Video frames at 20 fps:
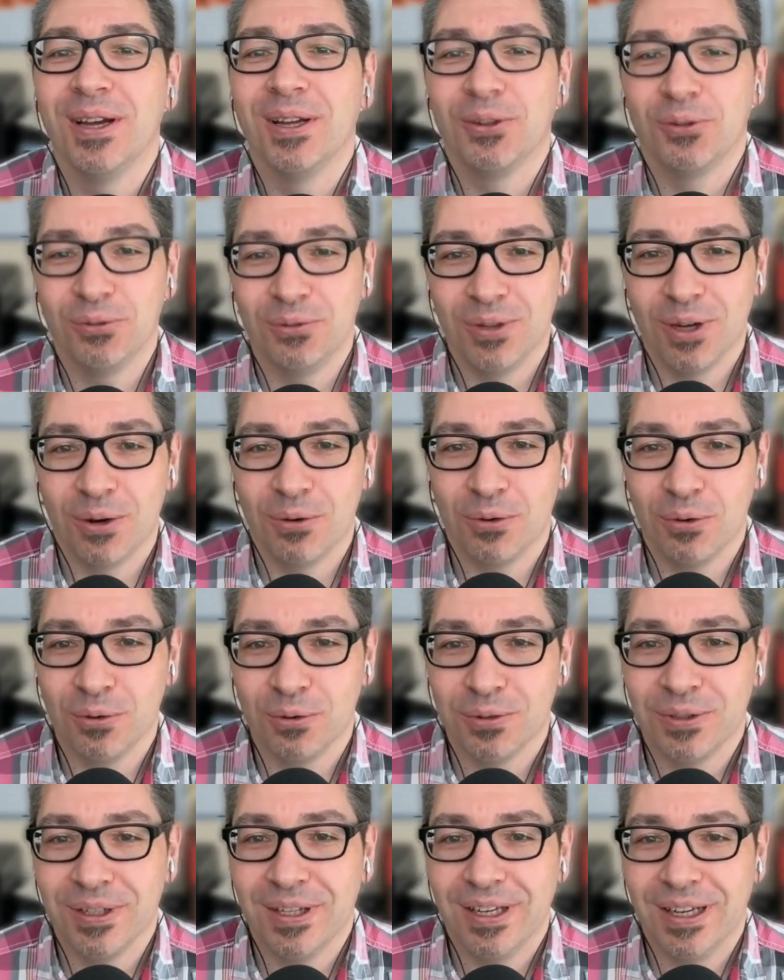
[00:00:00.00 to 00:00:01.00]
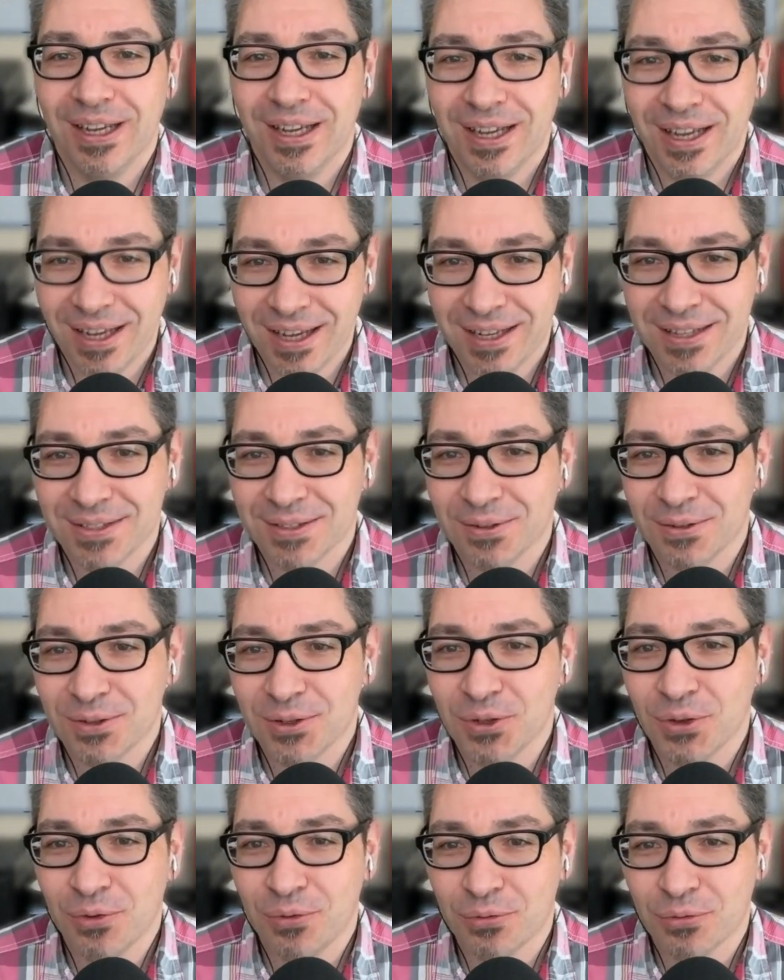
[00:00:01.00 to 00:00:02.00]
to download
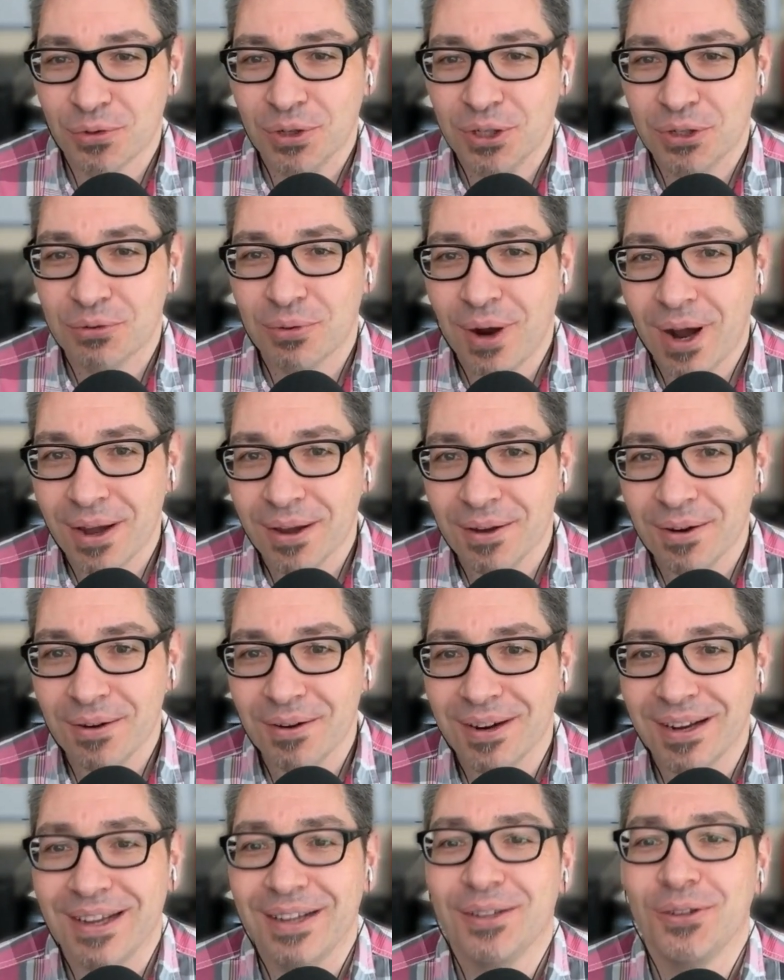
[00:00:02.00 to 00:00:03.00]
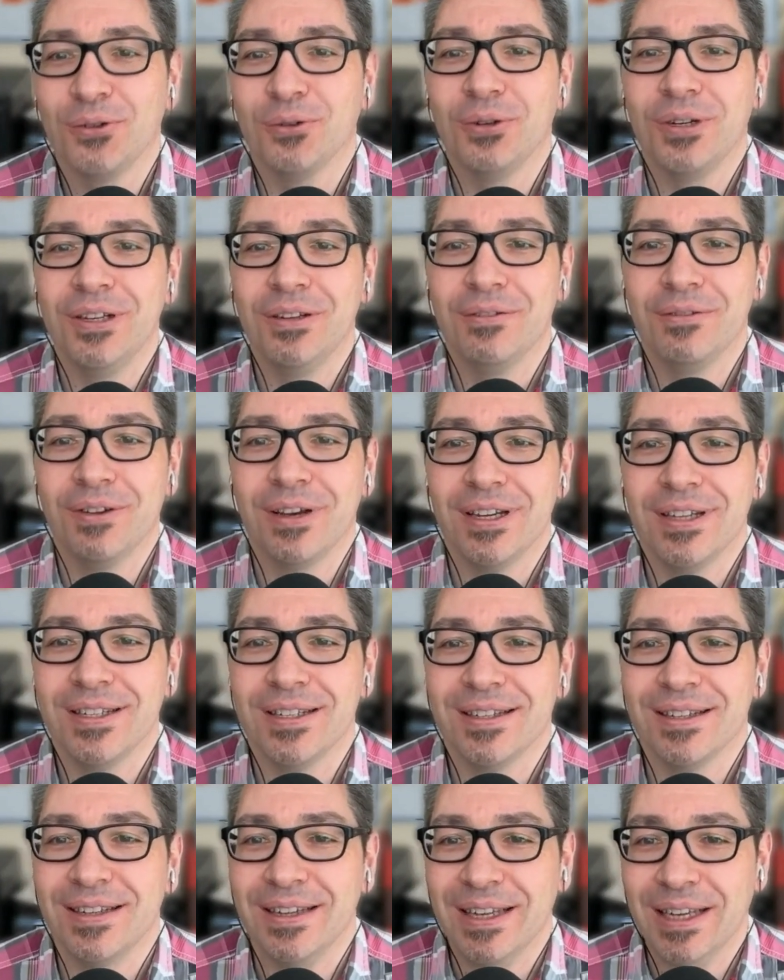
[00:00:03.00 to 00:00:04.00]
Hazel's free trial and to
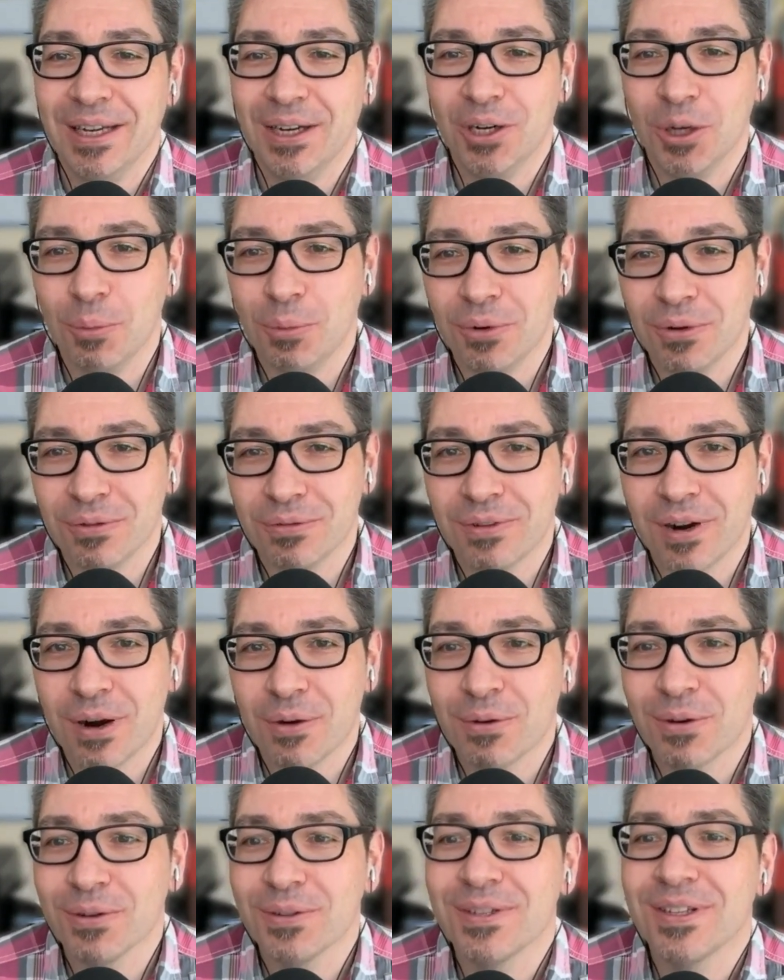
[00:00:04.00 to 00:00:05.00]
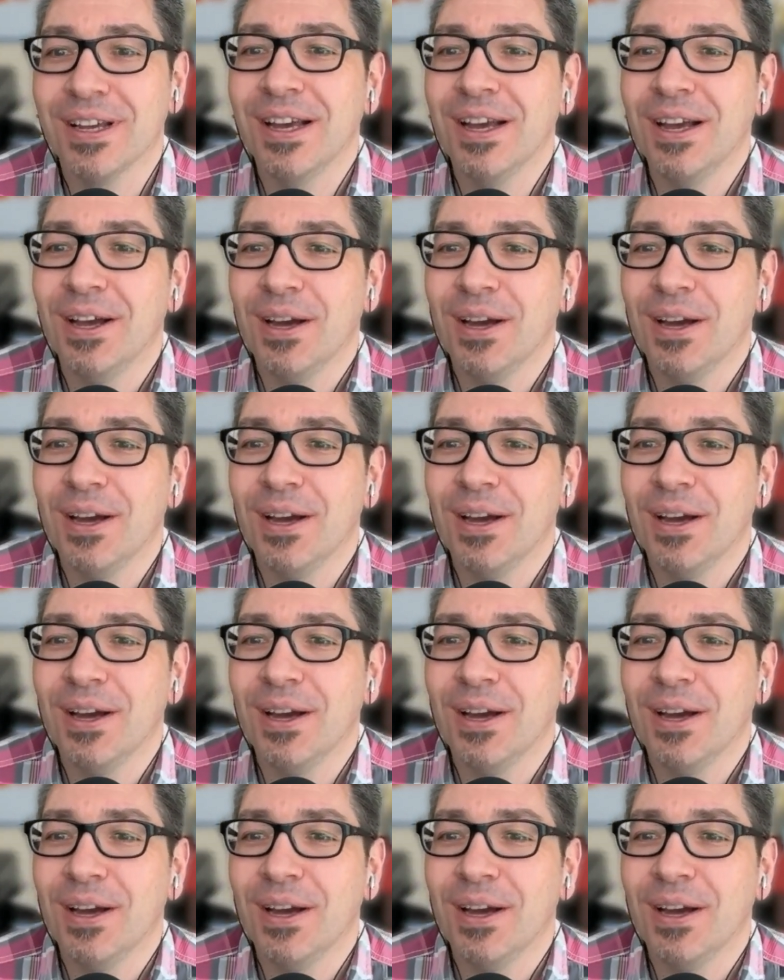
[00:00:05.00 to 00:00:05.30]
invest a couple of hours